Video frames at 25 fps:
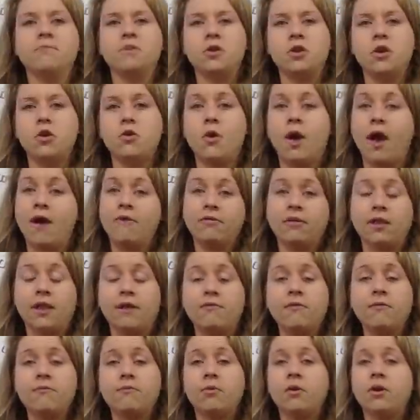You have
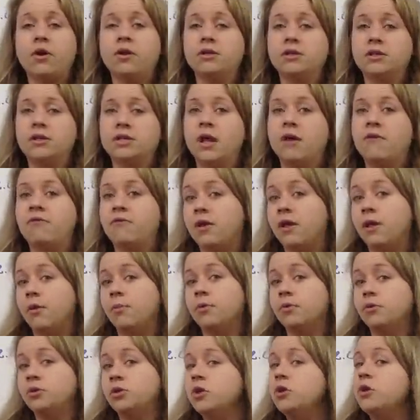11 points
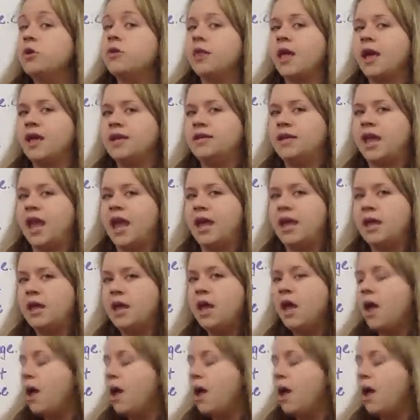available to you that day,